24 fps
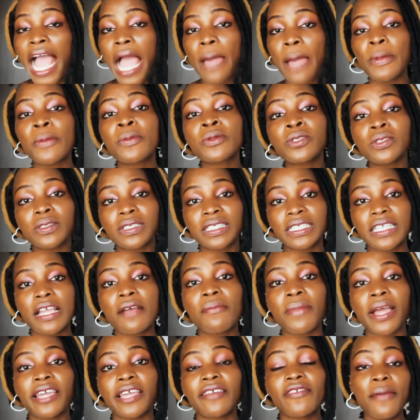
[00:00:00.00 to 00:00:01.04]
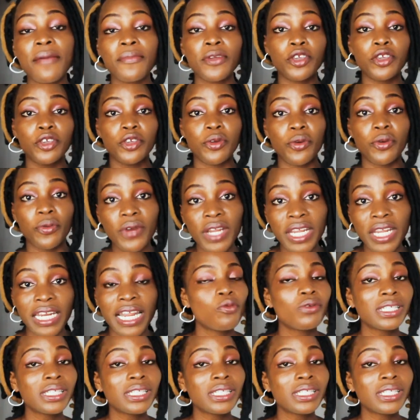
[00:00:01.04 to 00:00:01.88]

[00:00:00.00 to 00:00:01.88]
I'm able to sell my rabbit urine,